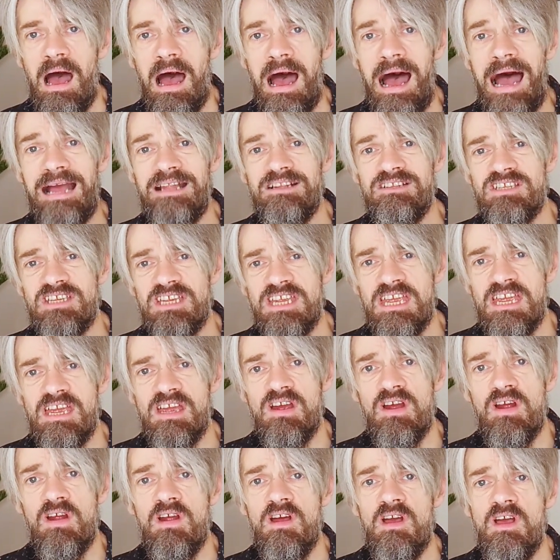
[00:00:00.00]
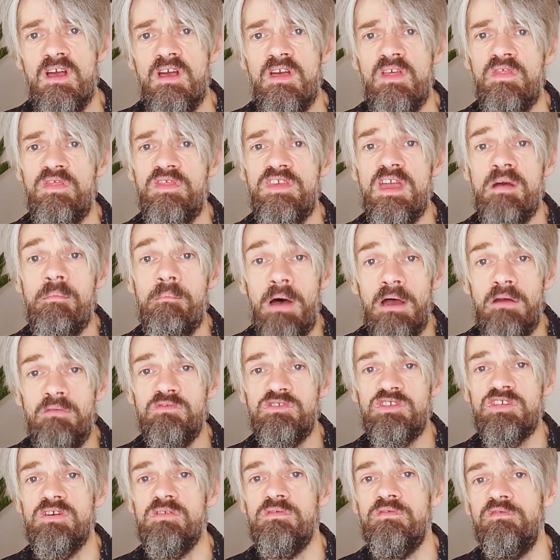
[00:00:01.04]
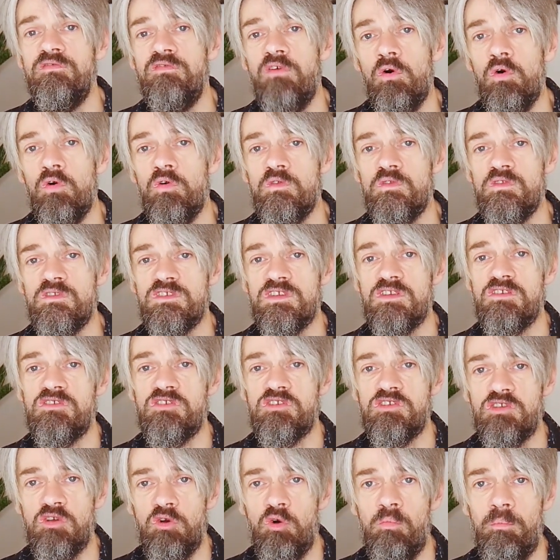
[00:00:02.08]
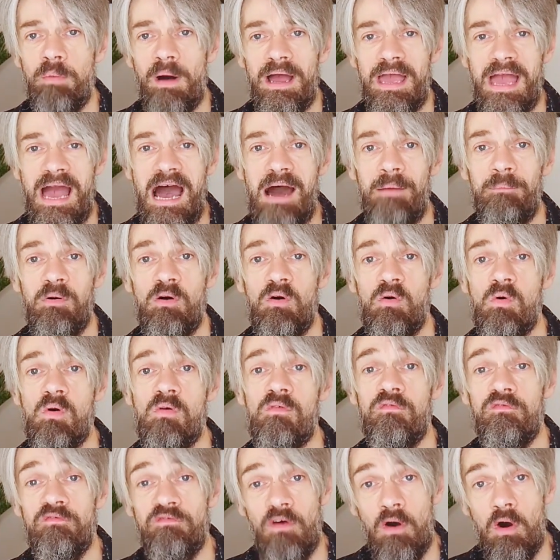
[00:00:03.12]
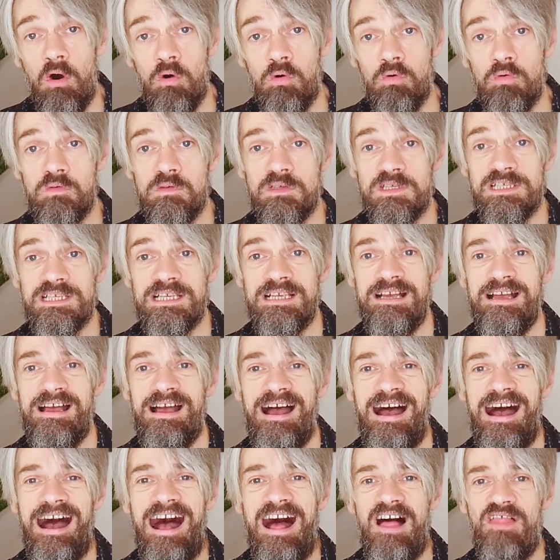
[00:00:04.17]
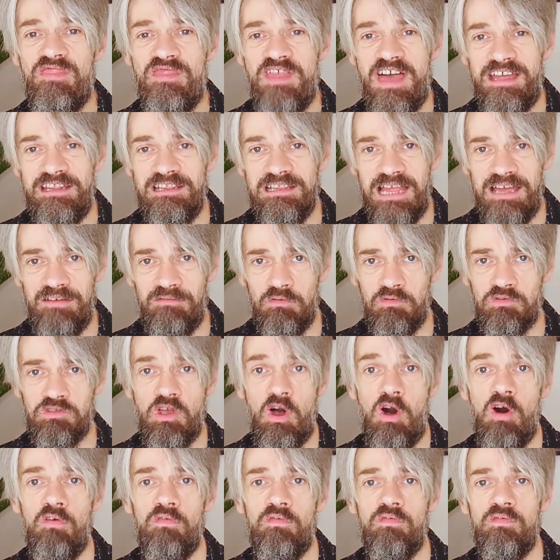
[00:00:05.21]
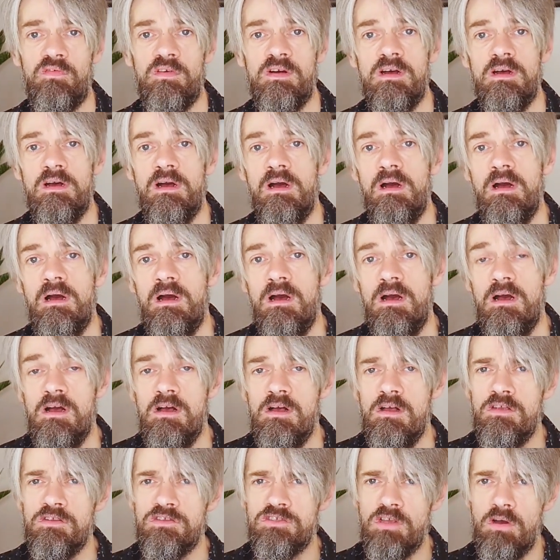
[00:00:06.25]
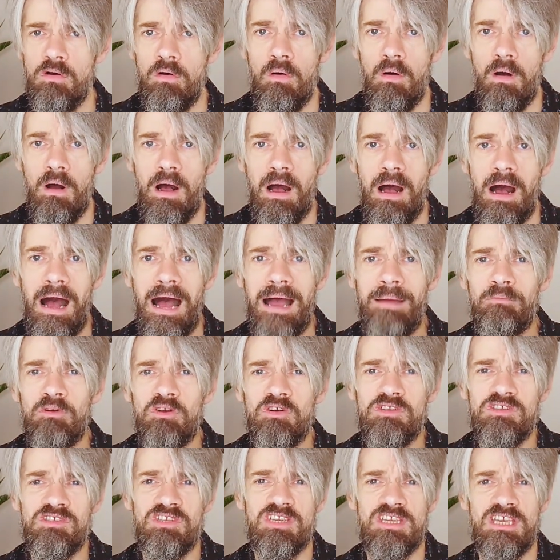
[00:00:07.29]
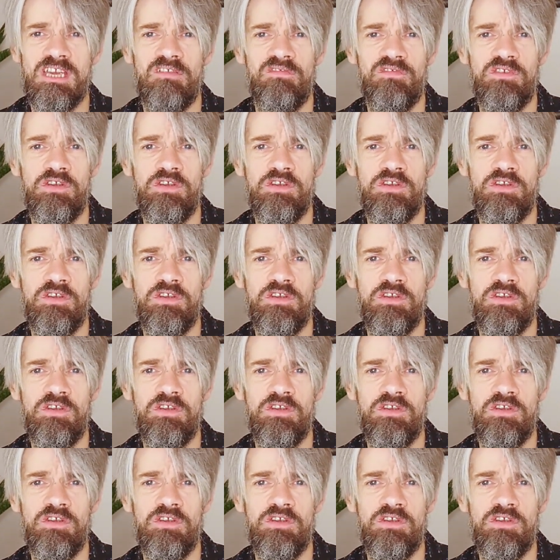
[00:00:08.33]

And here, the amount of phones sold by Apple falls and then levels off. So, I'm going to give